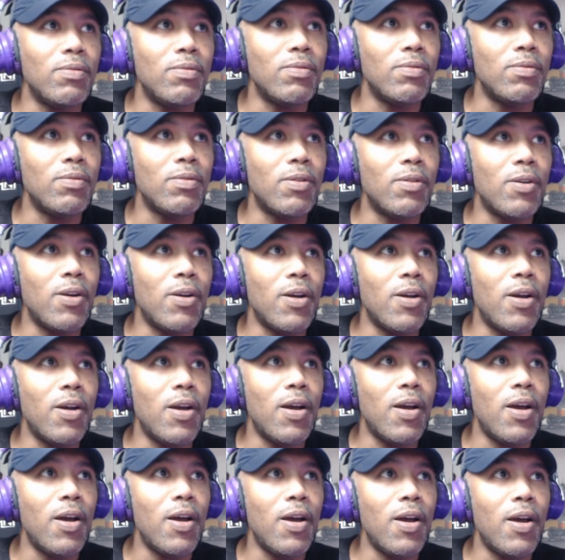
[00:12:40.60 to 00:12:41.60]

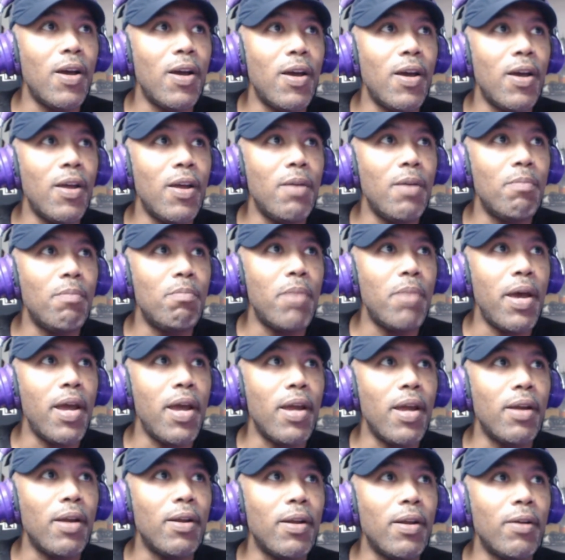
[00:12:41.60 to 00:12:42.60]
right,
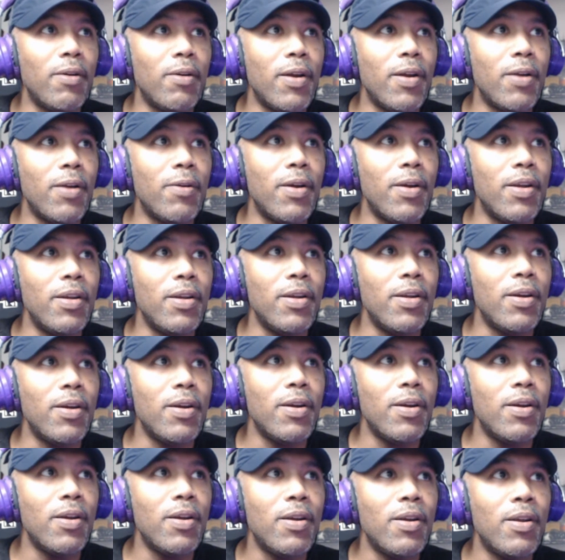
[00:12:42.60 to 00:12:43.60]
bang, like right around
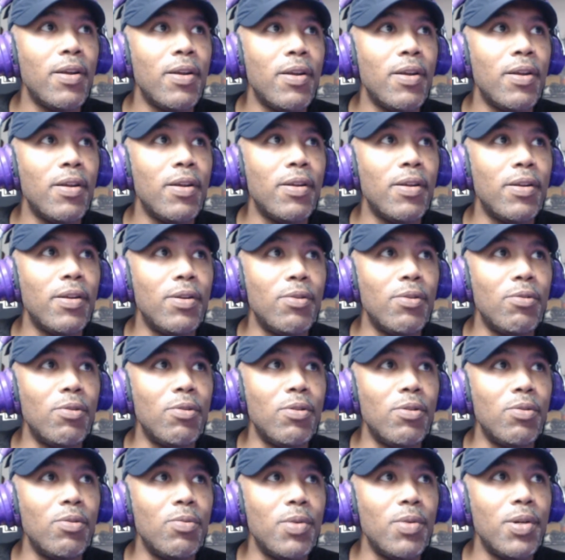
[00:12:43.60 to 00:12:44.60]
here. Dude
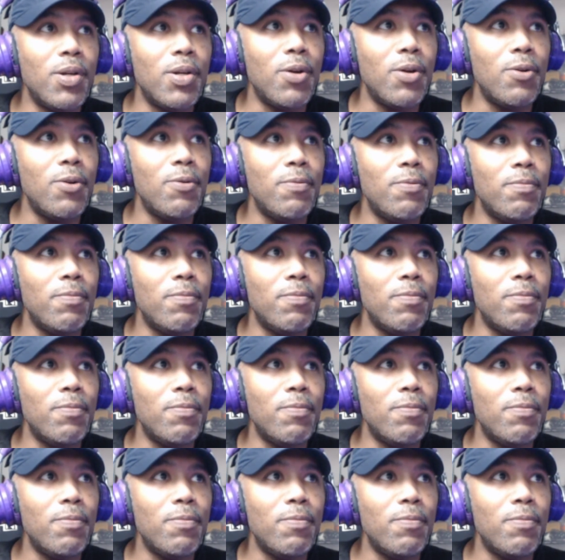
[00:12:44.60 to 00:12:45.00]
on the window.